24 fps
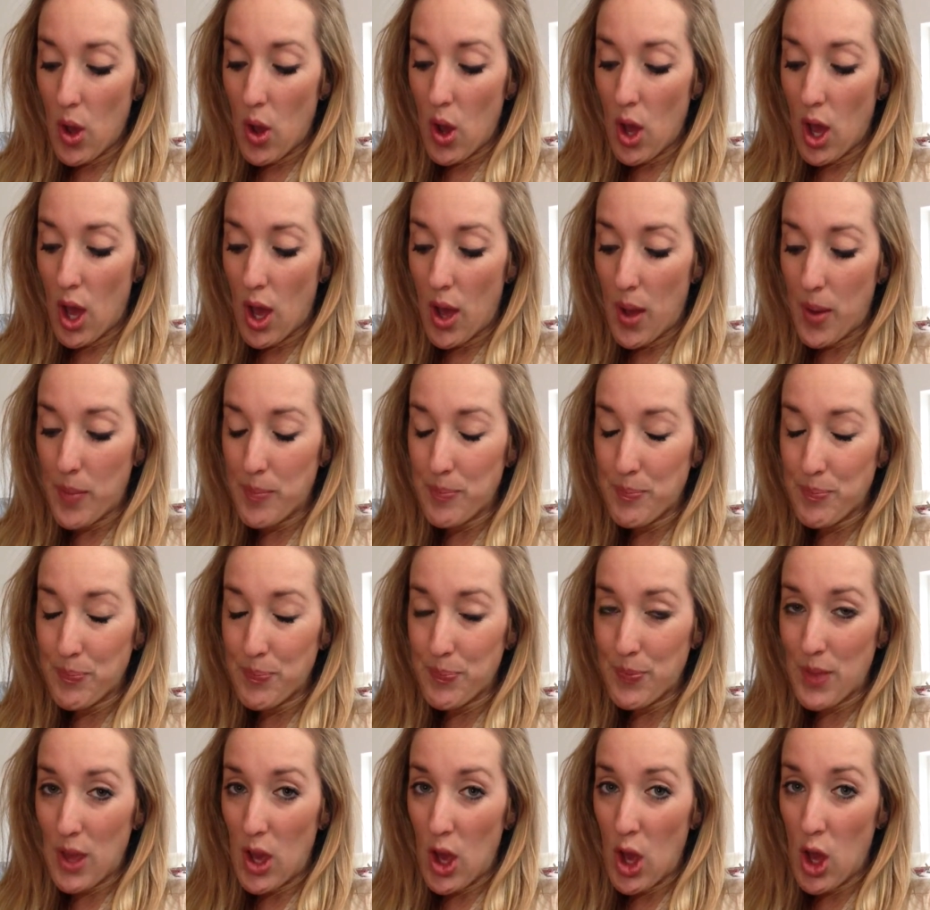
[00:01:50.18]

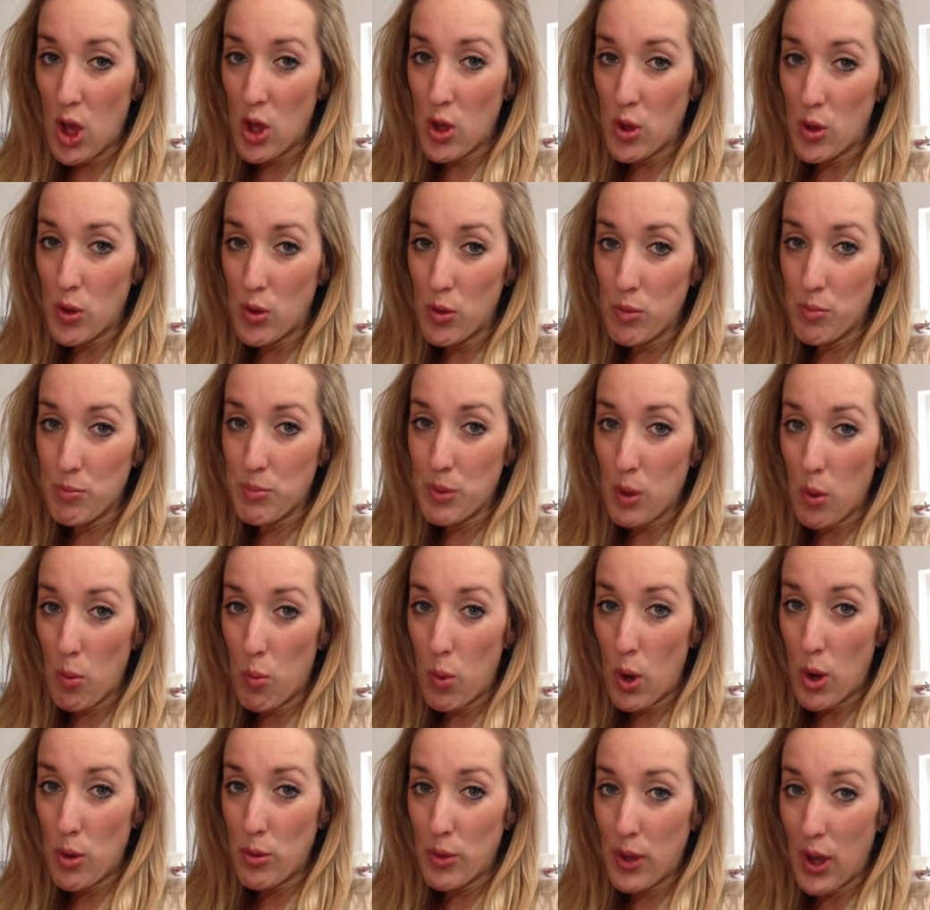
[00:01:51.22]
Hope
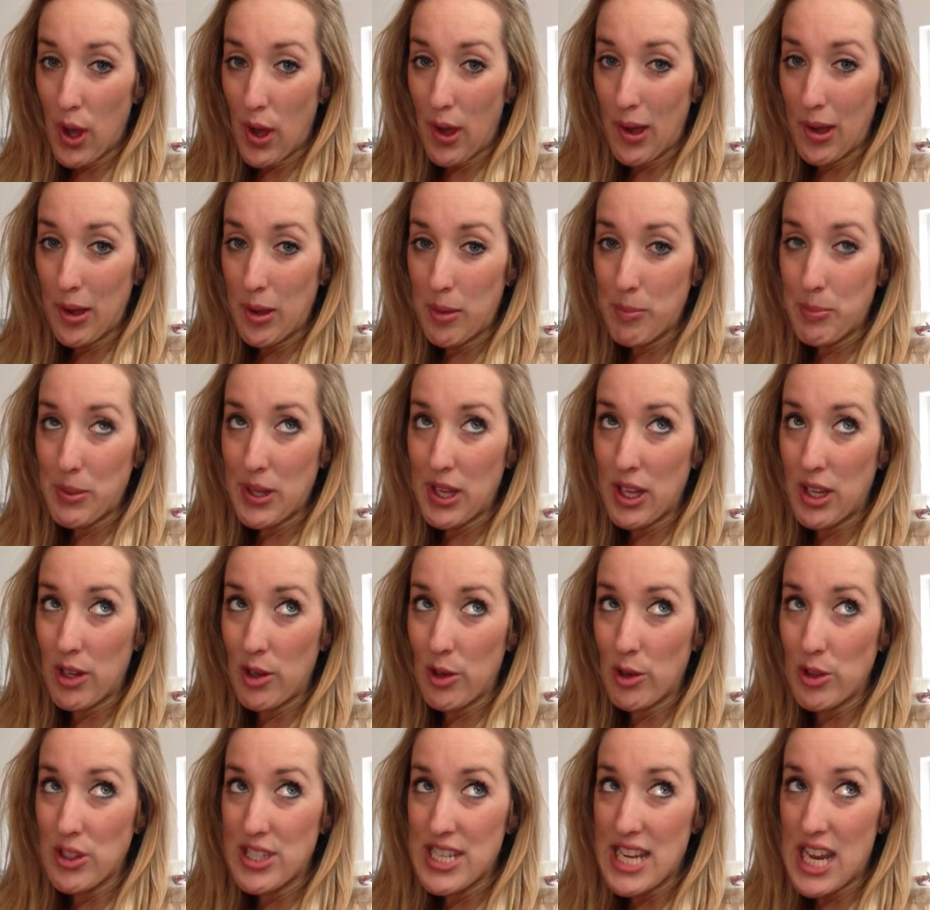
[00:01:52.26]
woke up
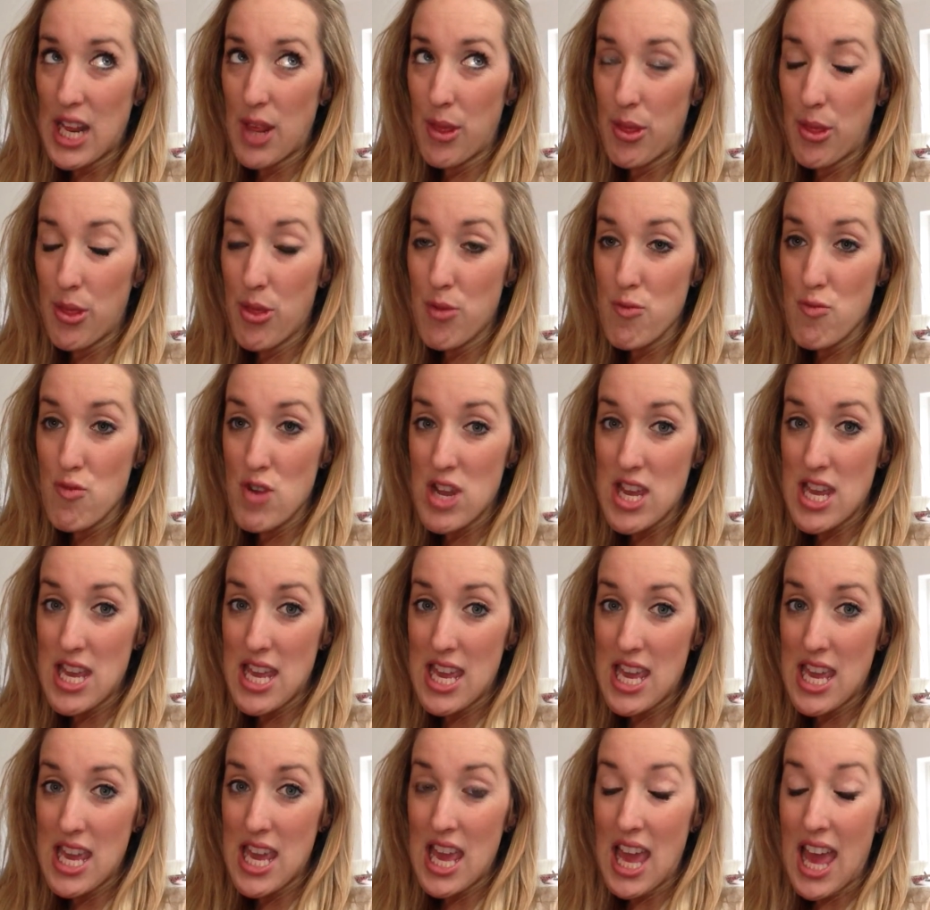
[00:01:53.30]
on day
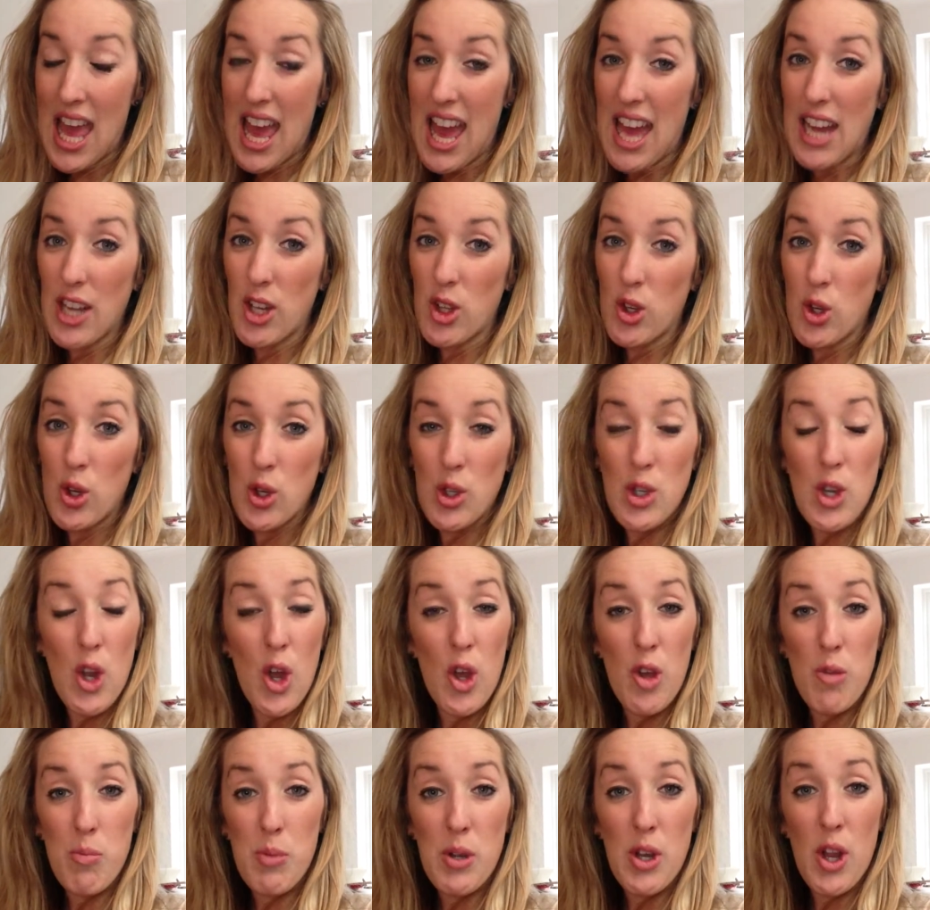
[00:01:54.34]
3 and couldn't
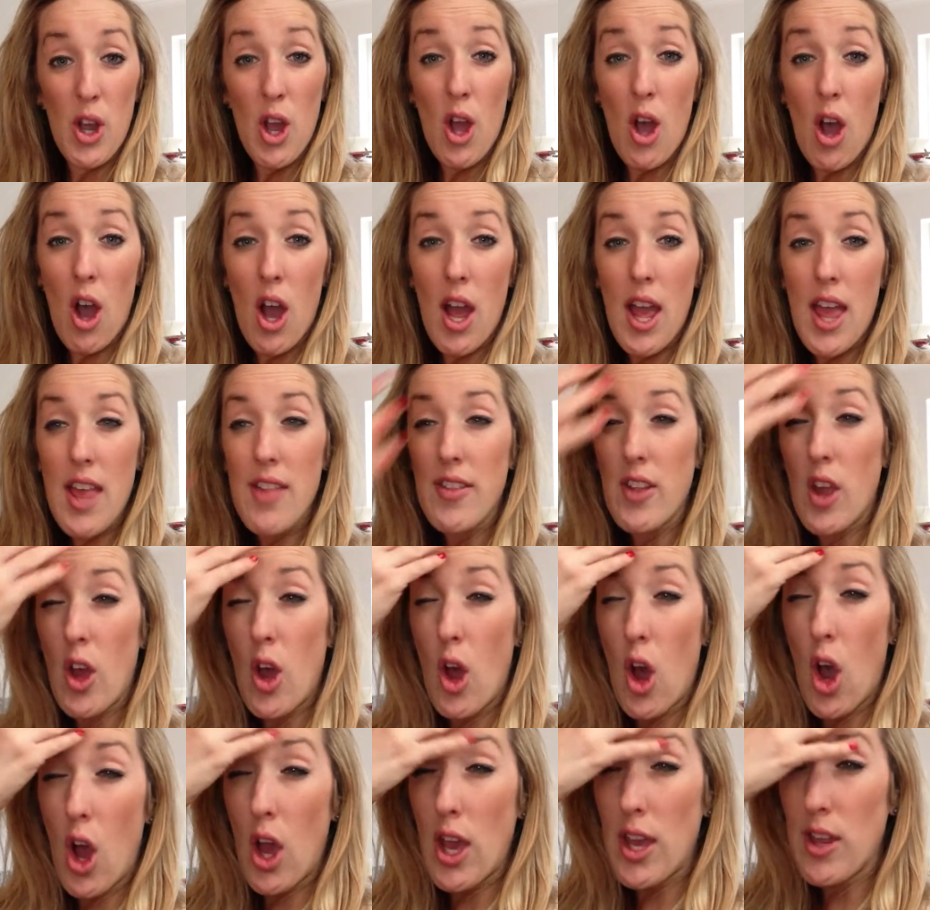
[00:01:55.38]
open her eyes.
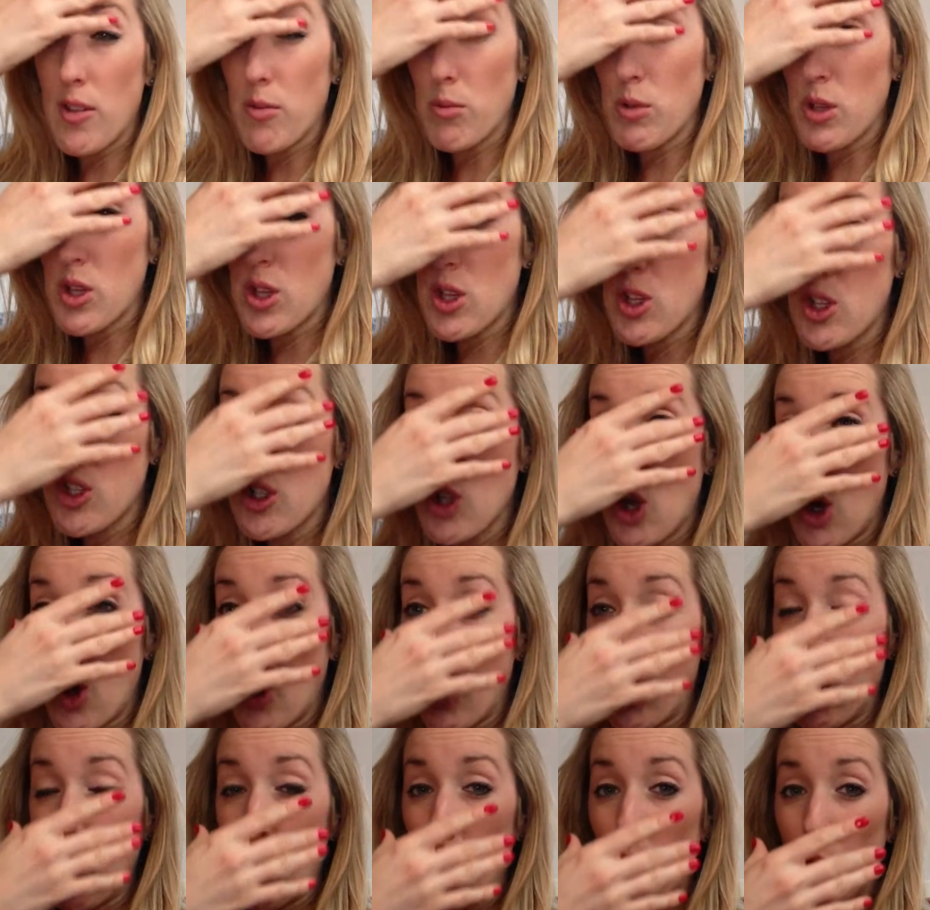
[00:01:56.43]
Her eyes were
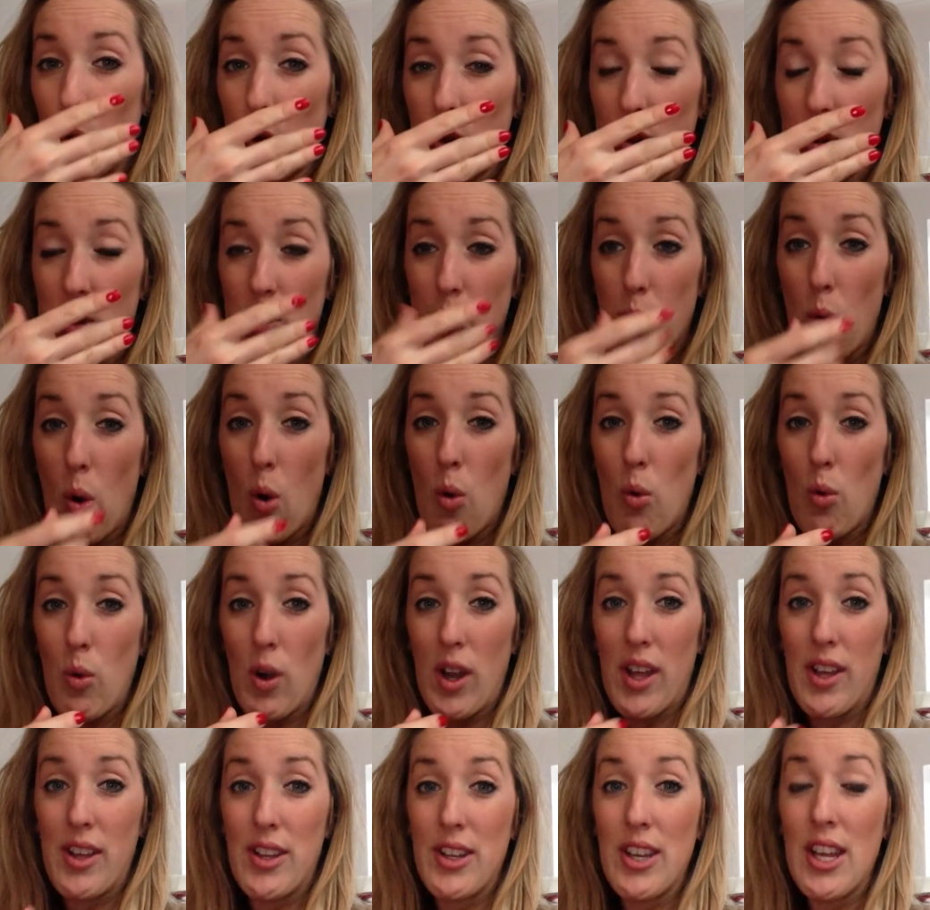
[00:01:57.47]
so
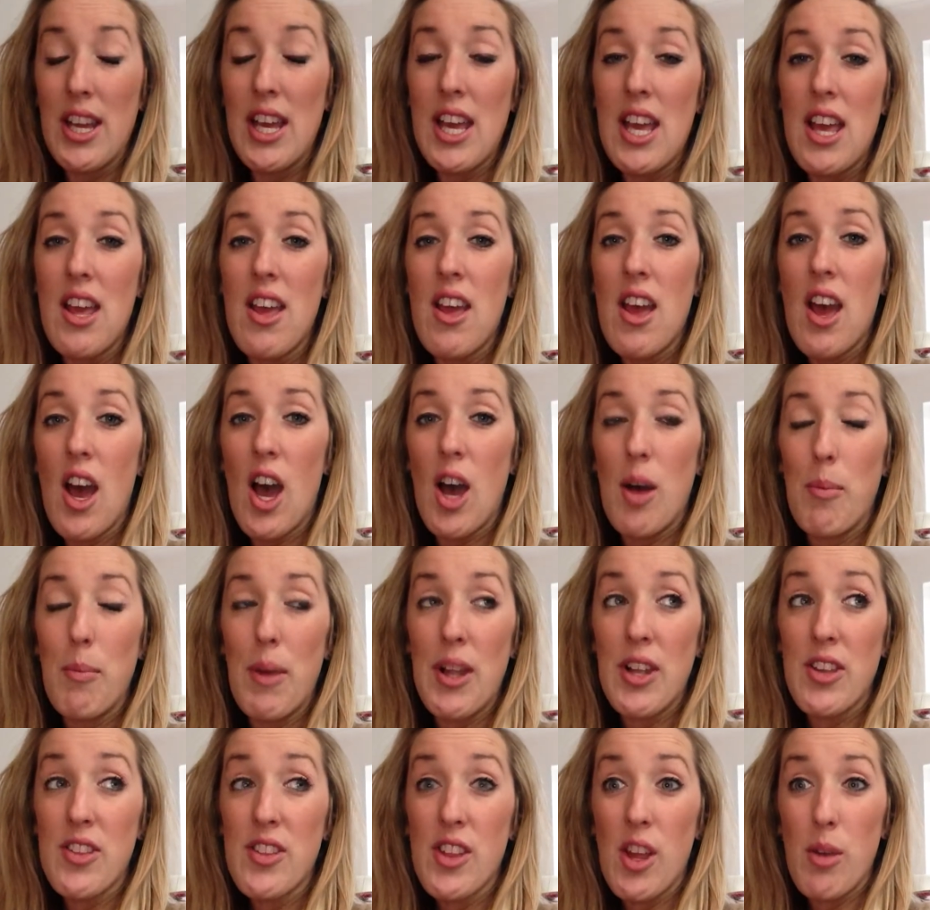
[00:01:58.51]
swollen,
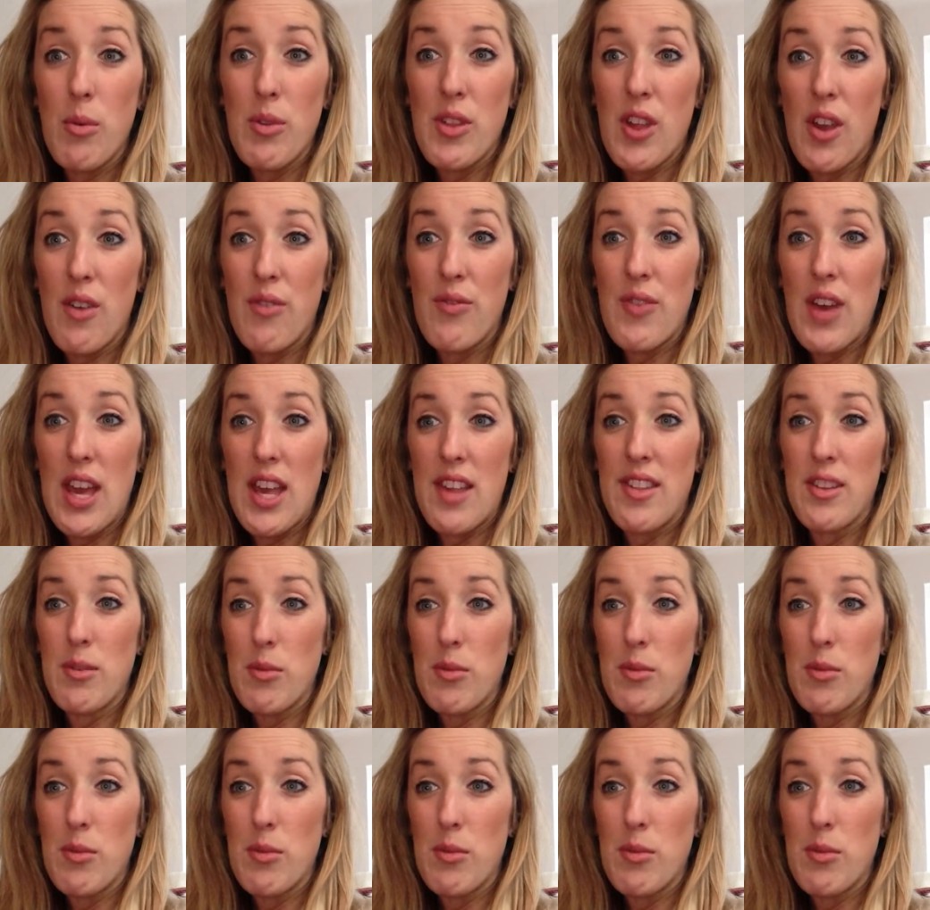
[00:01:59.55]
and so was her face.